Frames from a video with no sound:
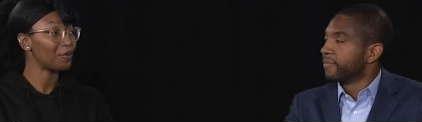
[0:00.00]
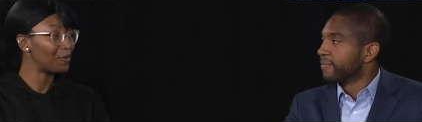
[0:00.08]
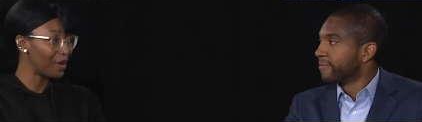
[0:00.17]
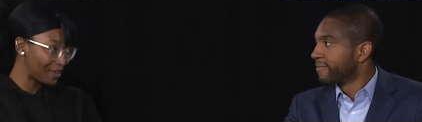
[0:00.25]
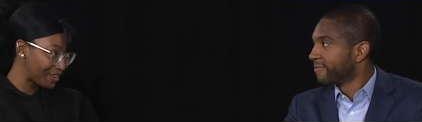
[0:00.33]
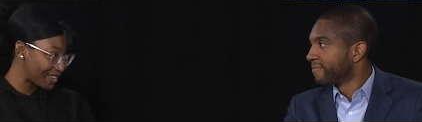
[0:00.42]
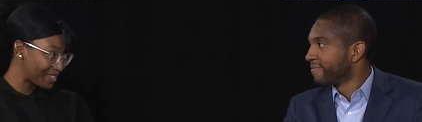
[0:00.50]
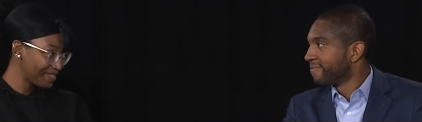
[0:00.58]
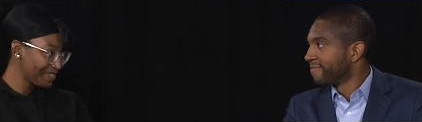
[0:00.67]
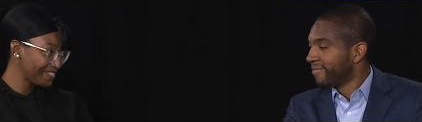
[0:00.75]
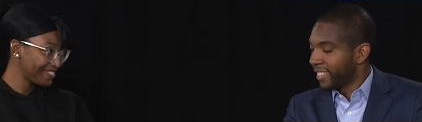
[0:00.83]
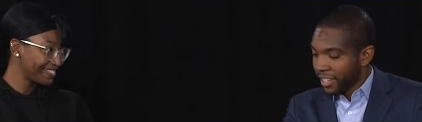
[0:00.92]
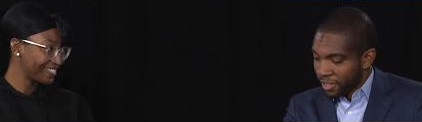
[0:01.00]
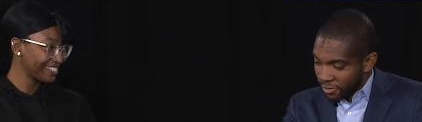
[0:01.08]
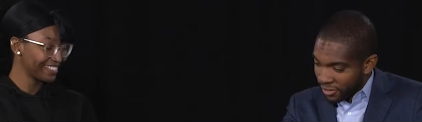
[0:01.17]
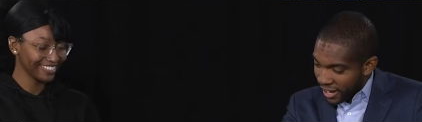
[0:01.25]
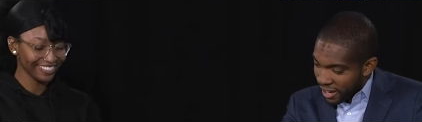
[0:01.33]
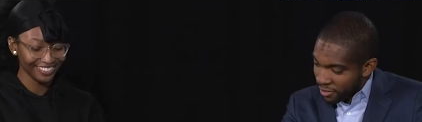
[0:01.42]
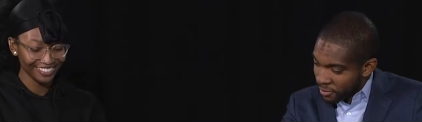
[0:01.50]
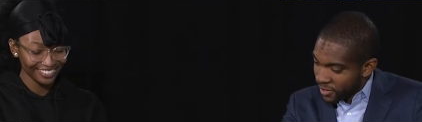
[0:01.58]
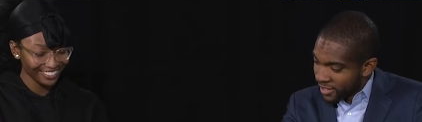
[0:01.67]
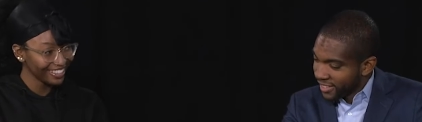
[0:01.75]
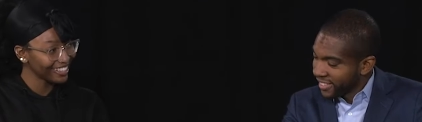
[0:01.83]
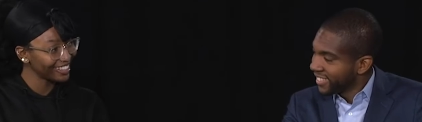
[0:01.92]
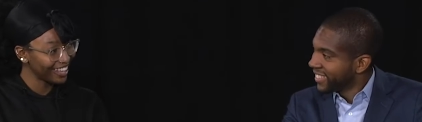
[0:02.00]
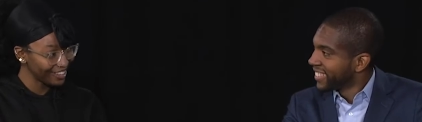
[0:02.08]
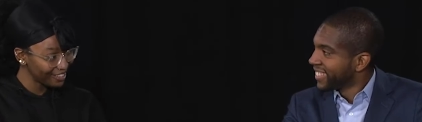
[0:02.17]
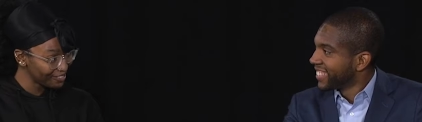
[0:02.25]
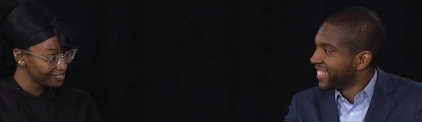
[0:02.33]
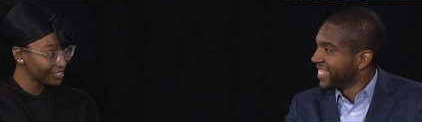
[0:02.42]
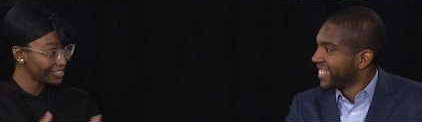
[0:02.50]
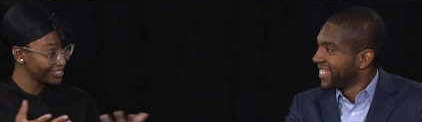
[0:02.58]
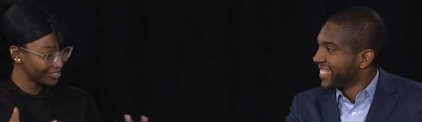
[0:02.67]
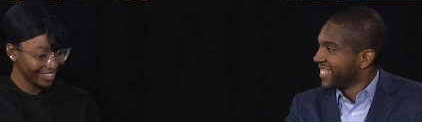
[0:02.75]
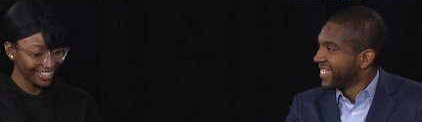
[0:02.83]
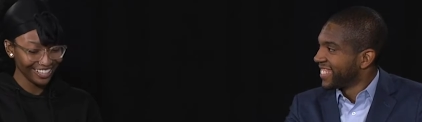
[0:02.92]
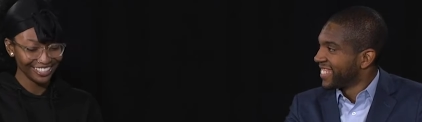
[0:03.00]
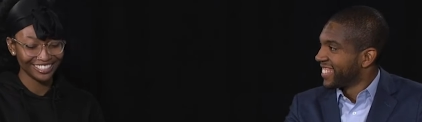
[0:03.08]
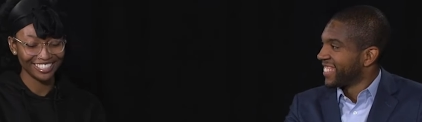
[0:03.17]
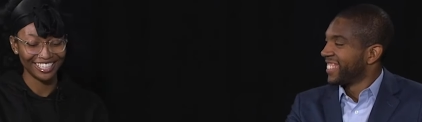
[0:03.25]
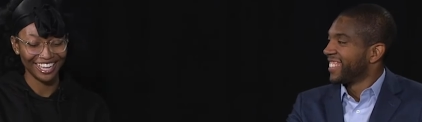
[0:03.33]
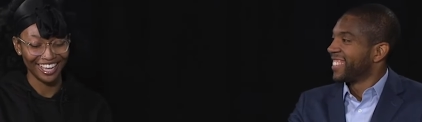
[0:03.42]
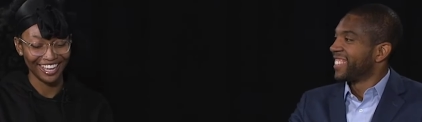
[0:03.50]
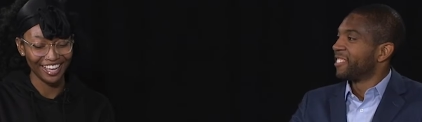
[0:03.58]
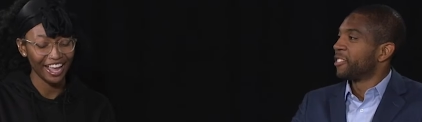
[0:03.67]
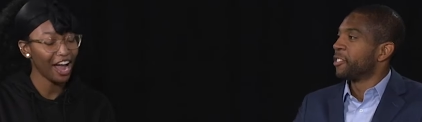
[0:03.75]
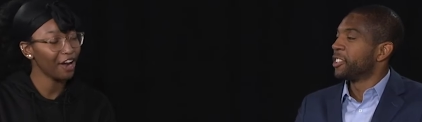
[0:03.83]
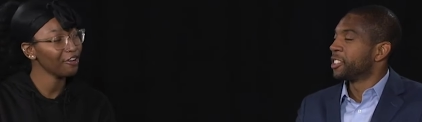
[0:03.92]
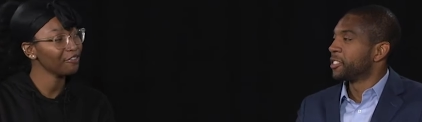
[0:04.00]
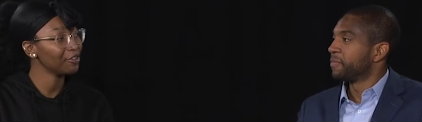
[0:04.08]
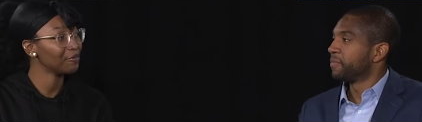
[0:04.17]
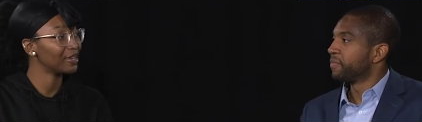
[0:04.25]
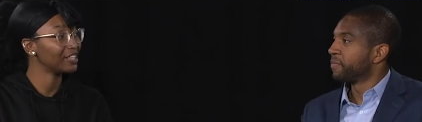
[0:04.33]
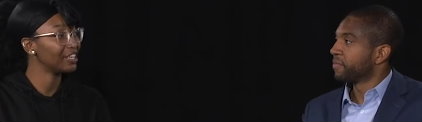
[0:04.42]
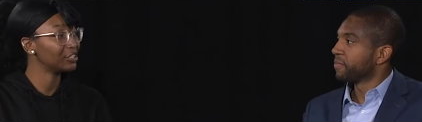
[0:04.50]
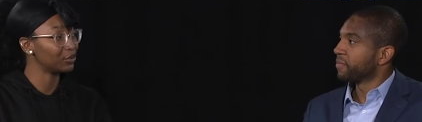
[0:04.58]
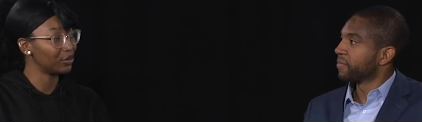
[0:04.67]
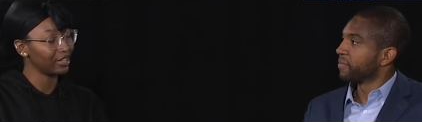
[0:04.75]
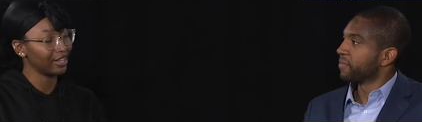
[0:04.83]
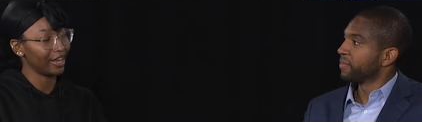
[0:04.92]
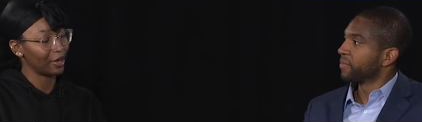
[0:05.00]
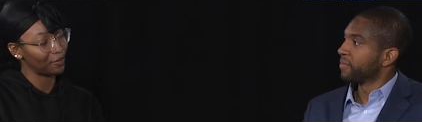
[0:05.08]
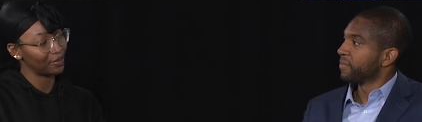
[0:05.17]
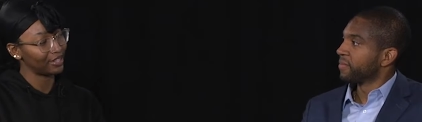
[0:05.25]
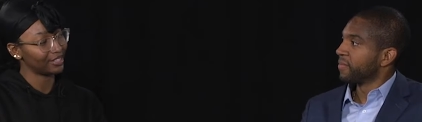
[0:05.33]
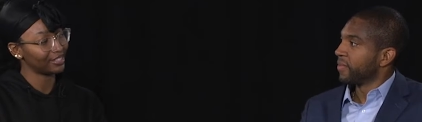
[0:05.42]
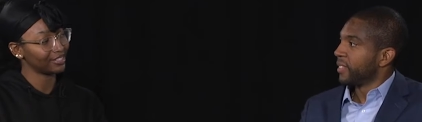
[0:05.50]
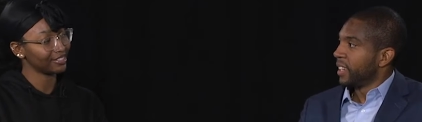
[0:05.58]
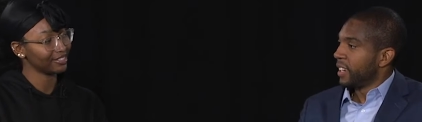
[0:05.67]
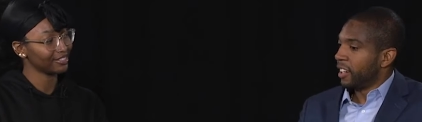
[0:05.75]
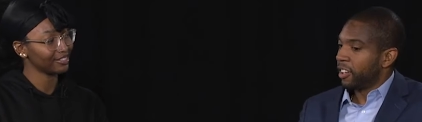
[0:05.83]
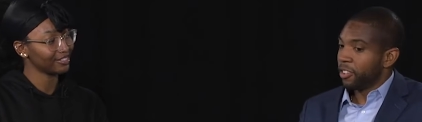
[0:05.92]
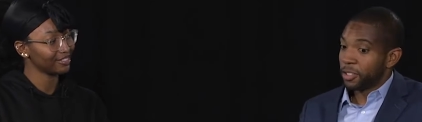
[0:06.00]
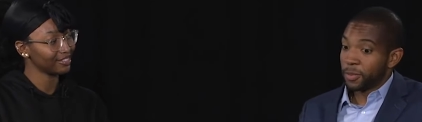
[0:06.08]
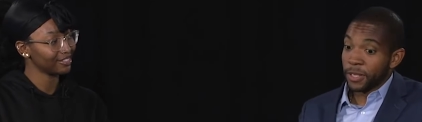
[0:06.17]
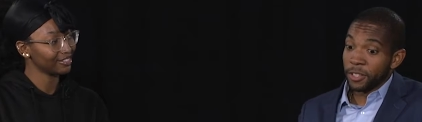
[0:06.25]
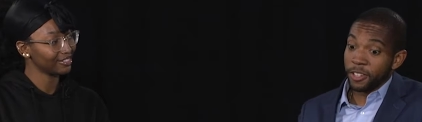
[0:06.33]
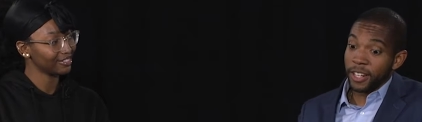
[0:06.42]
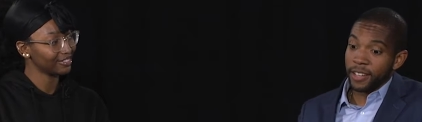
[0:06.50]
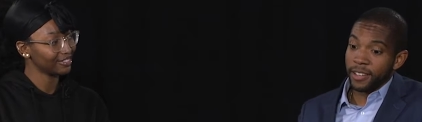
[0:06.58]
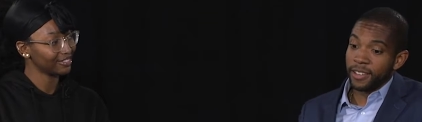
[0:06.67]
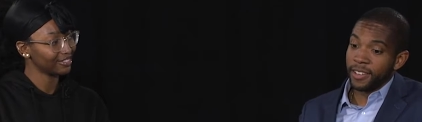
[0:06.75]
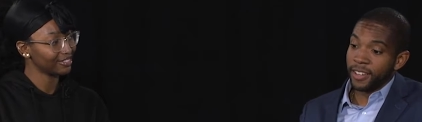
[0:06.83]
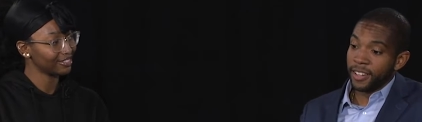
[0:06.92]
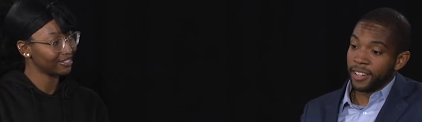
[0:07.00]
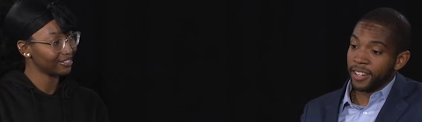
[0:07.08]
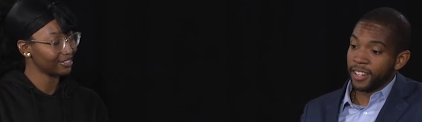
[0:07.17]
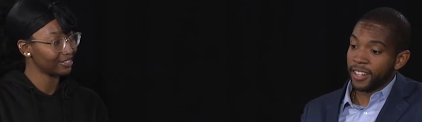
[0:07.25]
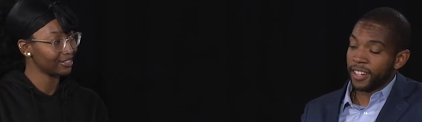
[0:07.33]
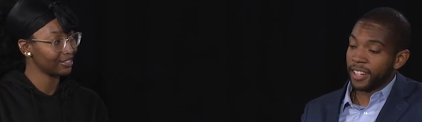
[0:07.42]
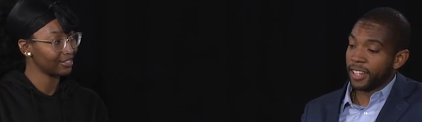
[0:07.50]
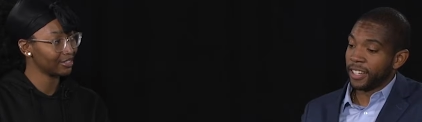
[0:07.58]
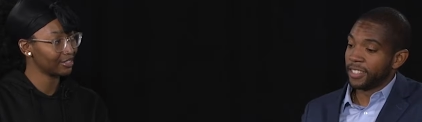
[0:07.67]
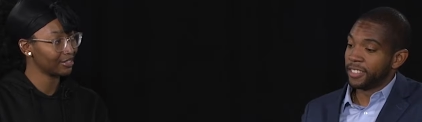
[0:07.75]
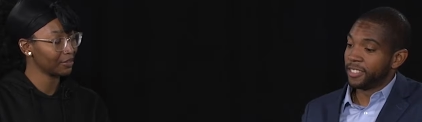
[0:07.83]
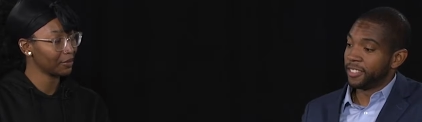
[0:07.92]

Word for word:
Speaker 1: welcome.
Speaker 2: Thank you for having me.
Speaker 1: Thank you for joining us today. How have you been enjoying the campus?
Speaker 2: Oh, it's been great. Uh, I